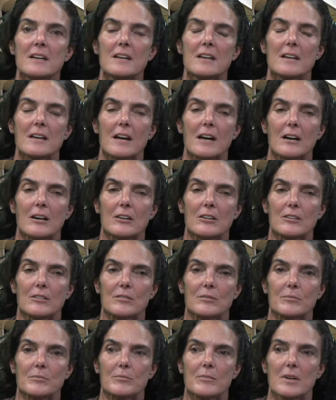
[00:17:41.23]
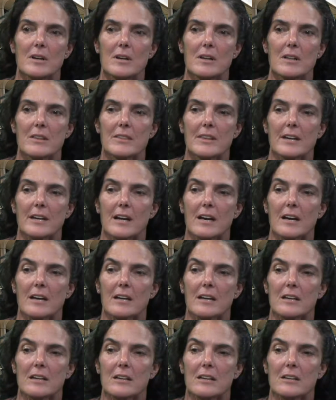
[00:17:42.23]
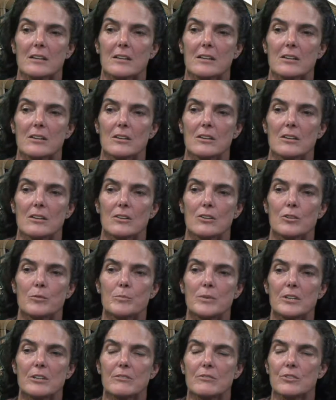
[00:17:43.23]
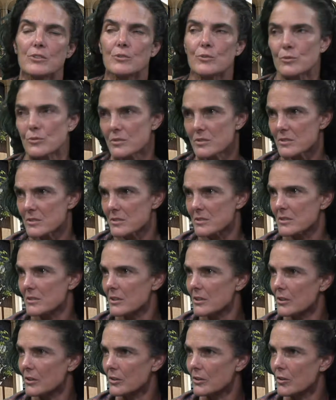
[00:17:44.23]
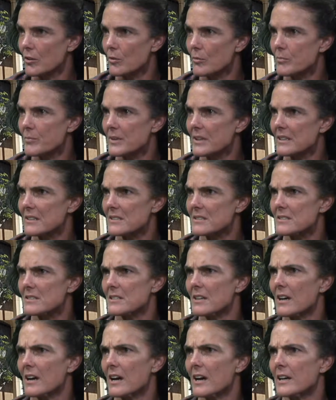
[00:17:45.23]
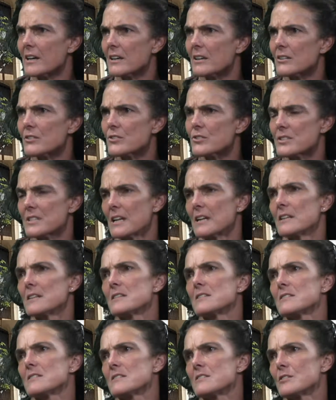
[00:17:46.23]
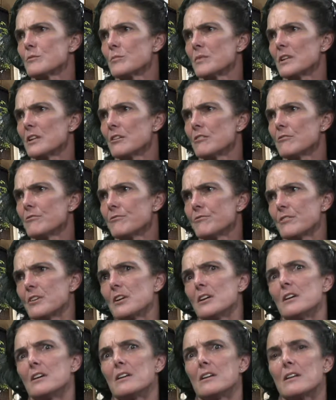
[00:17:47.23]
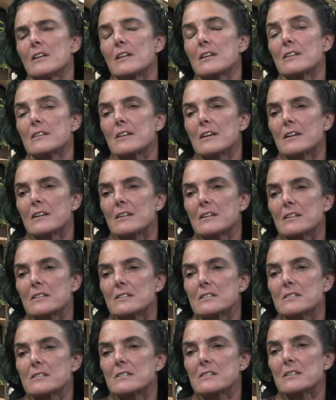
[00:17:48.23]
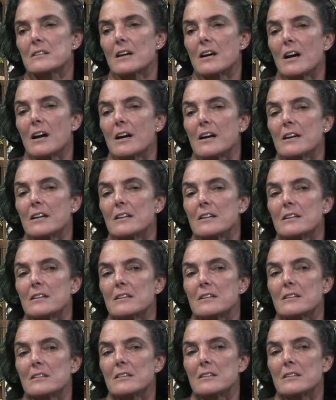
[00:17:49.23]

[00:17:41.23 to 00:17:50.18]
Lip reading: that I could be of use, because I understand the system enough that I